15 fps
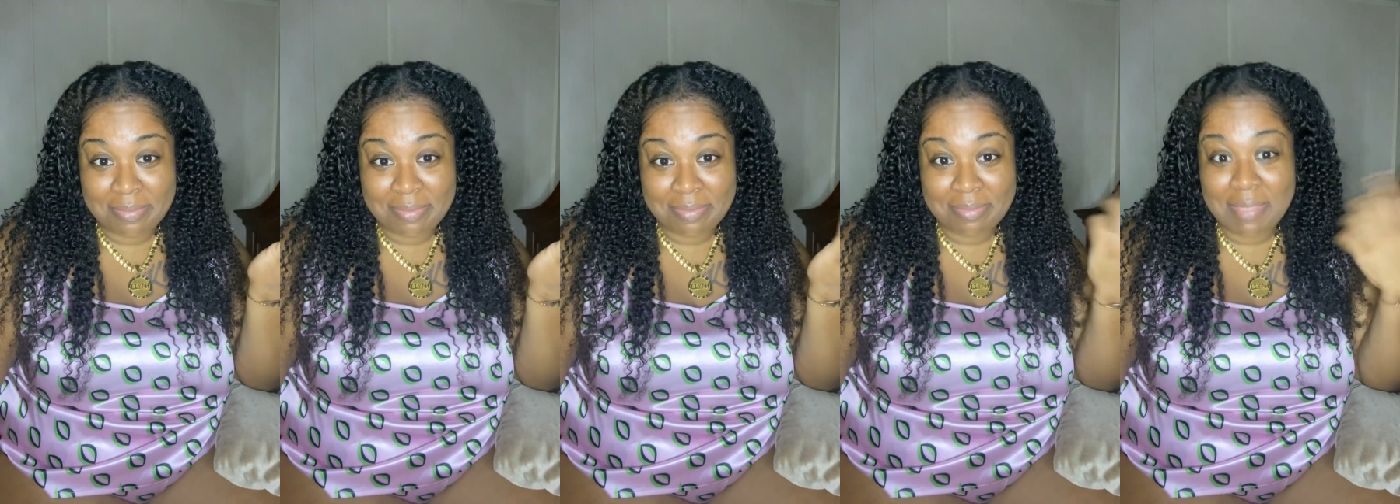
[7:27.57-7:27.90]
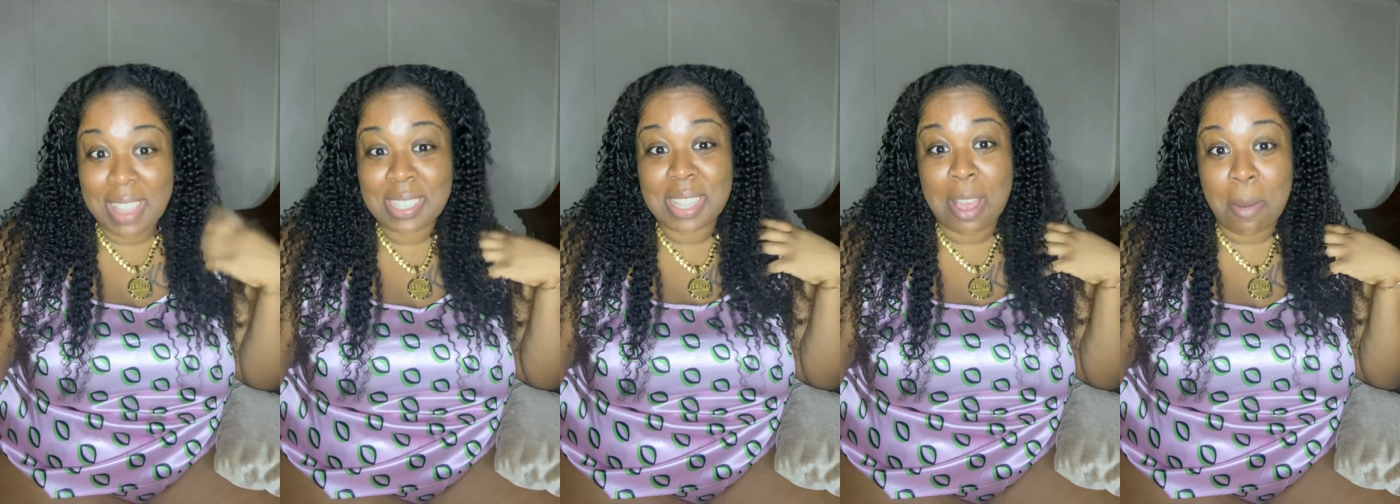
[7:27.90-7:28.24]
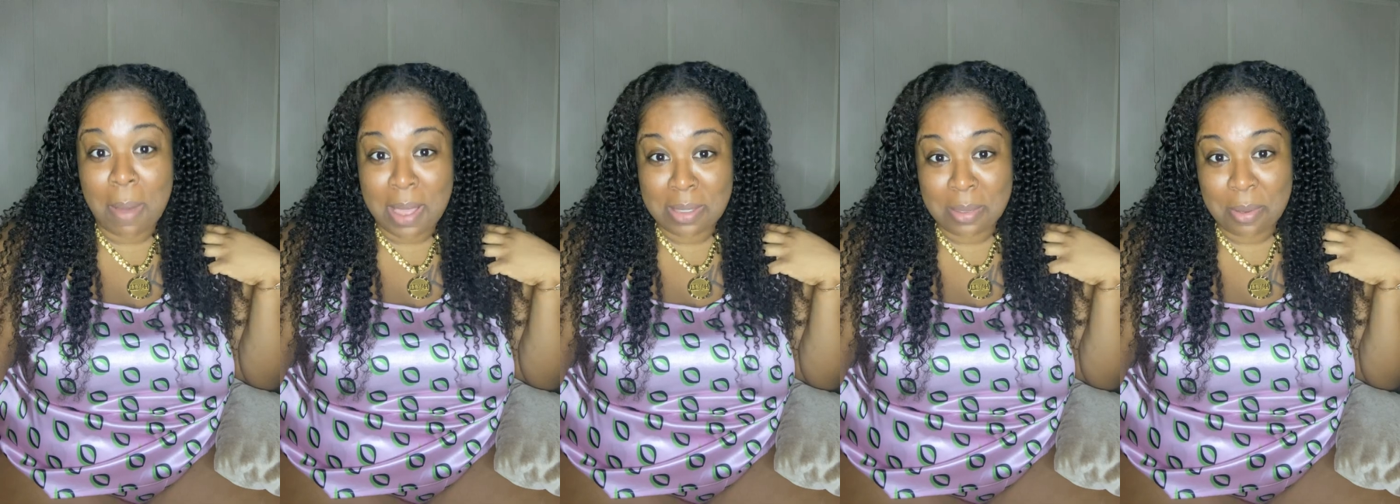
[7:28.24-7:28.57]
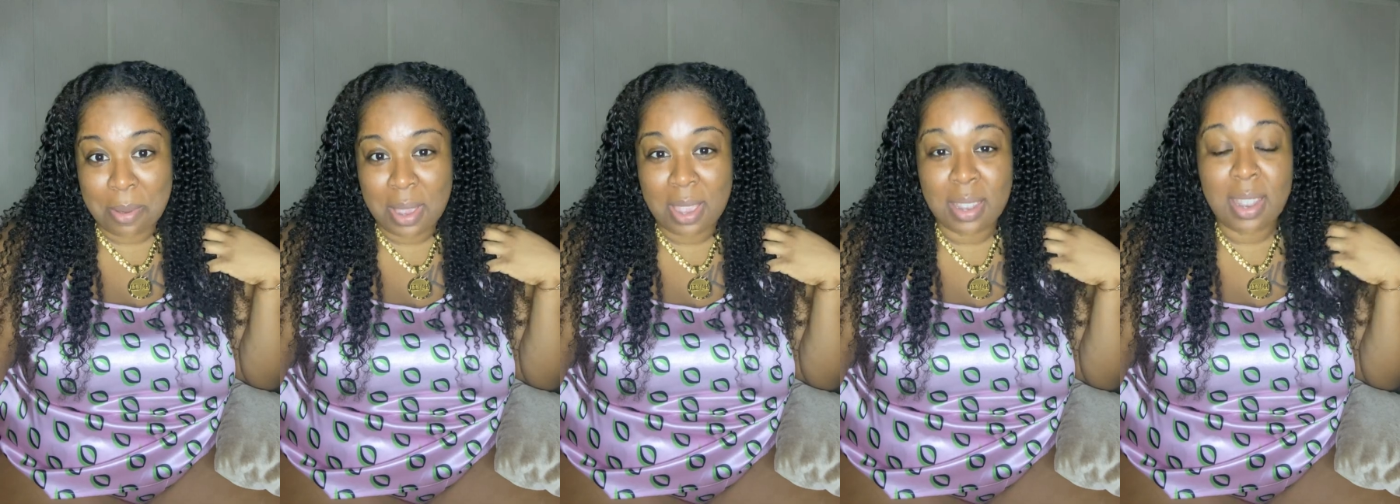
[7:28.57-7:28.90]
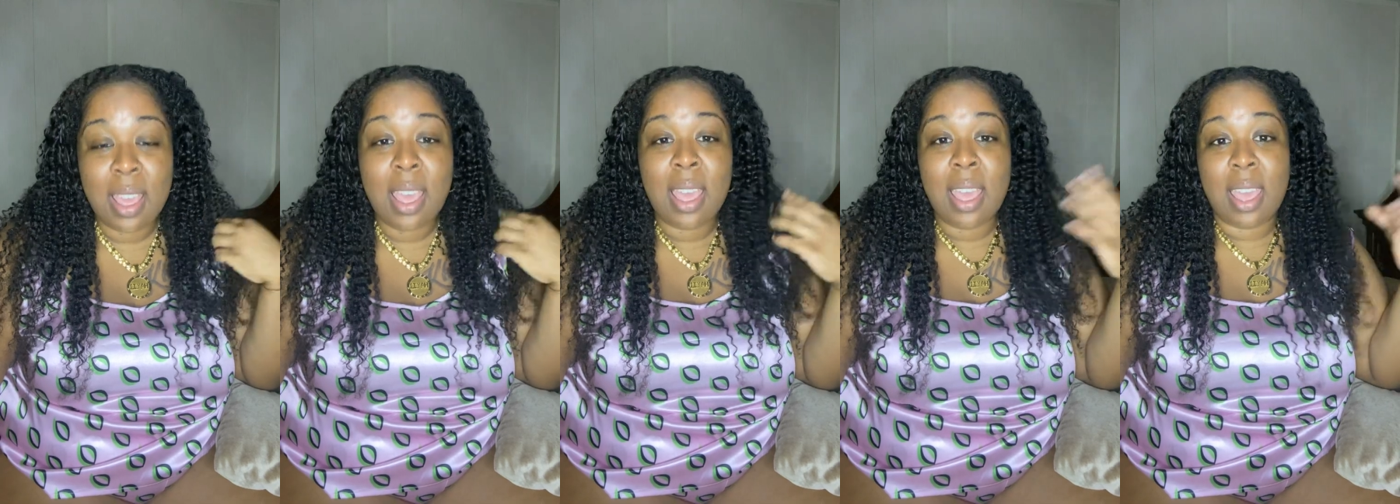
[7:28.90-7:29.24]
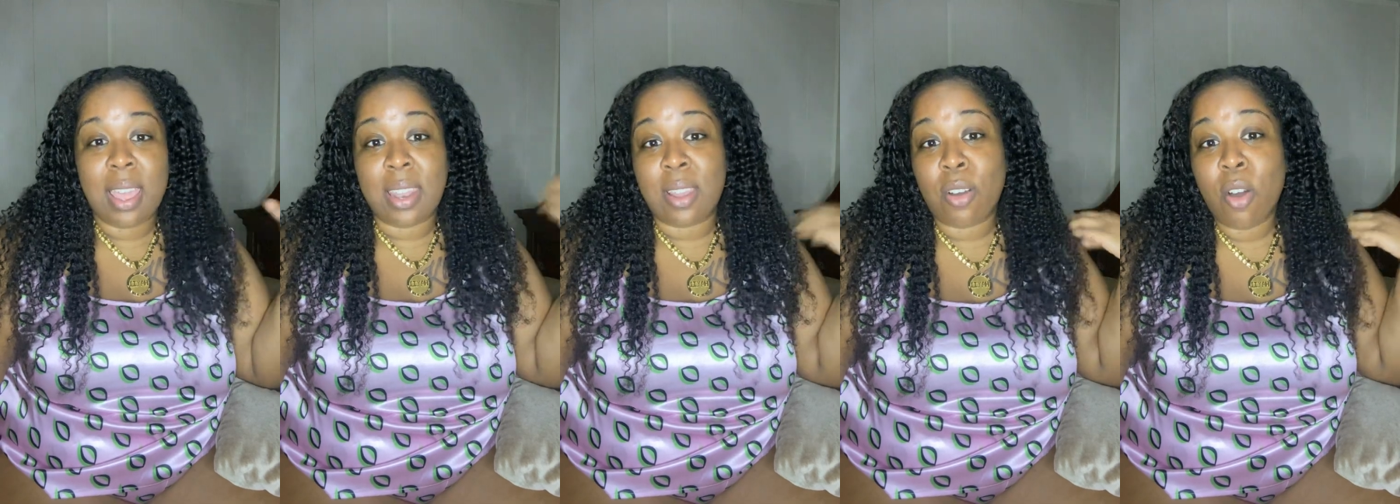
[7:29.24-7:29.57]
That's how I saw it. And
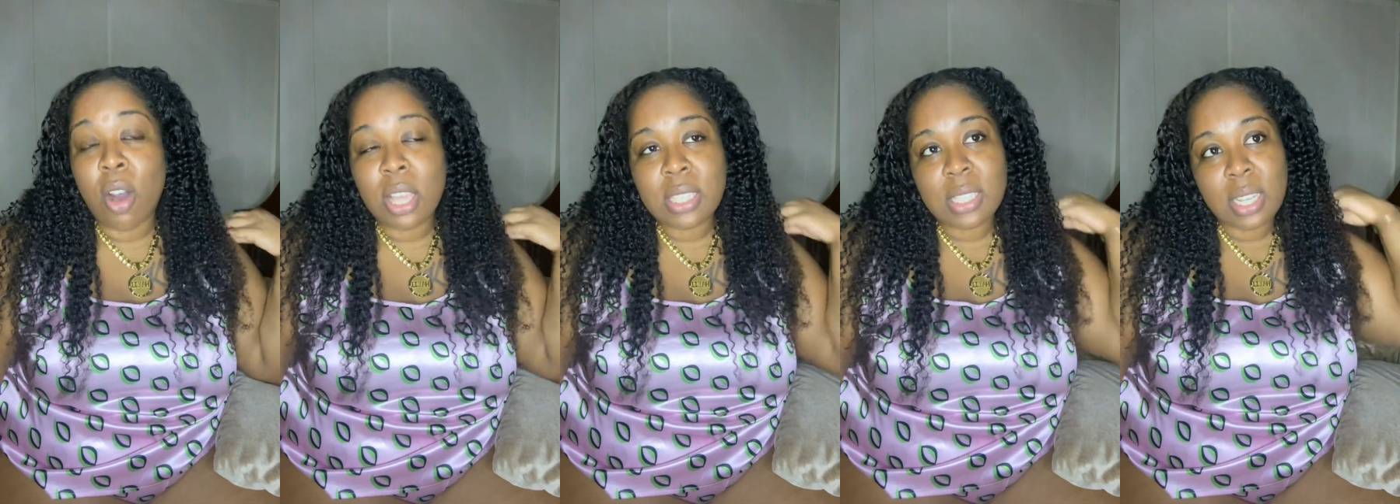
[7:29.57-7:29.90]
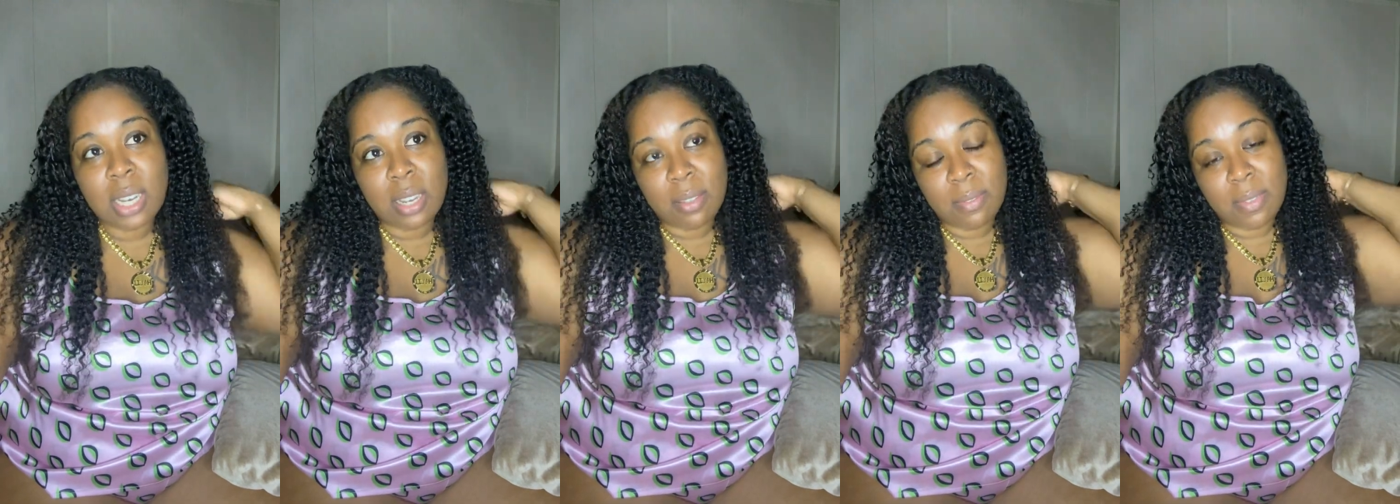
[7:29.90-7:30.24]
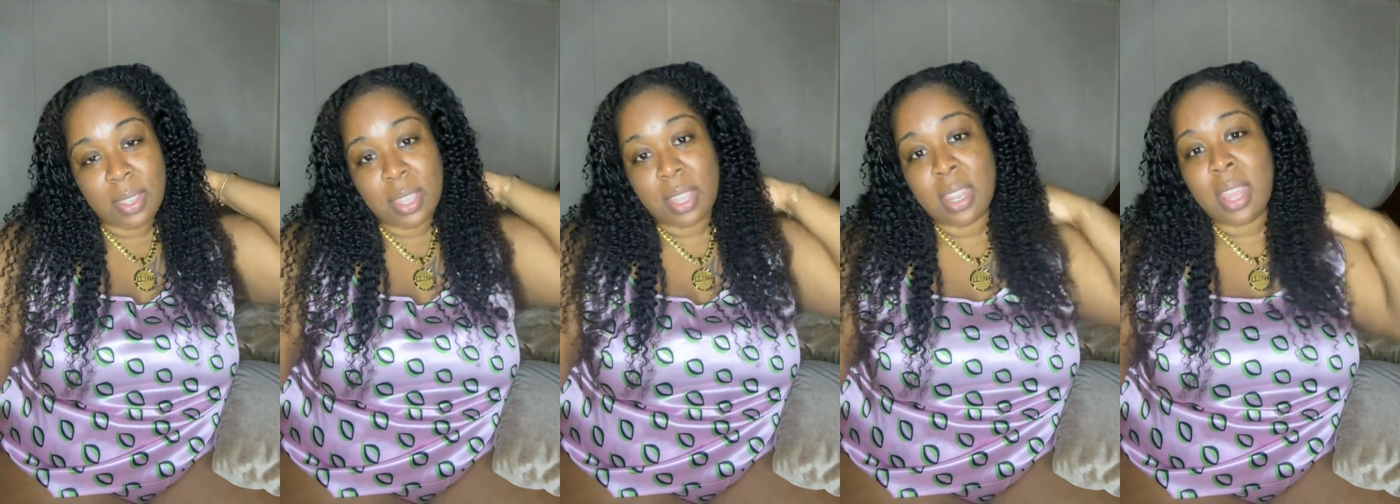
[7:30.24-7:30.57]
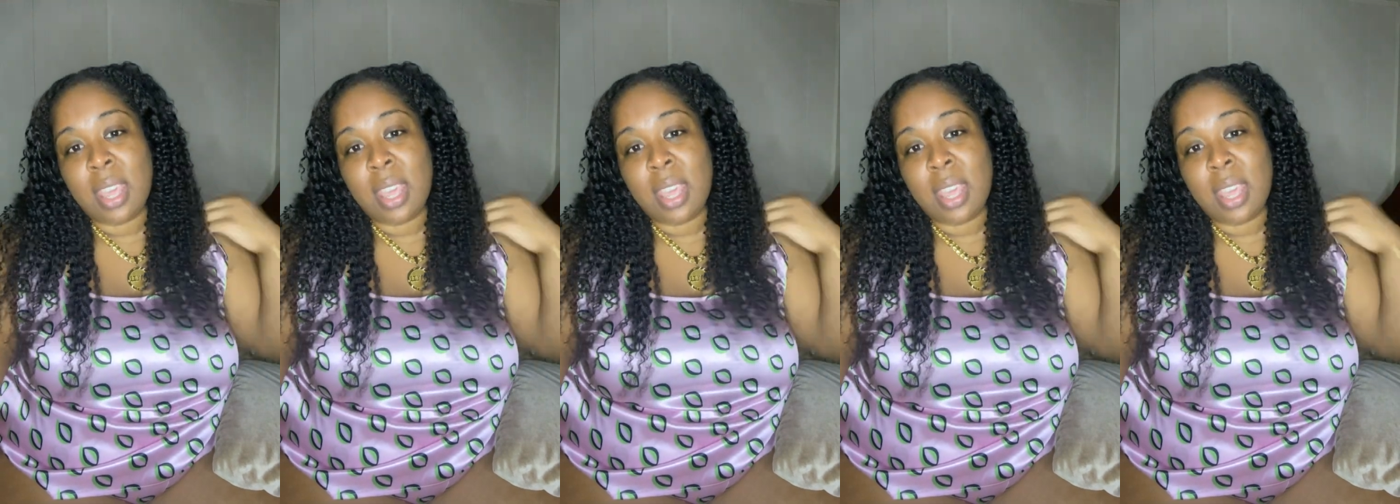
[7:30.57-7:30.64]
the cost of living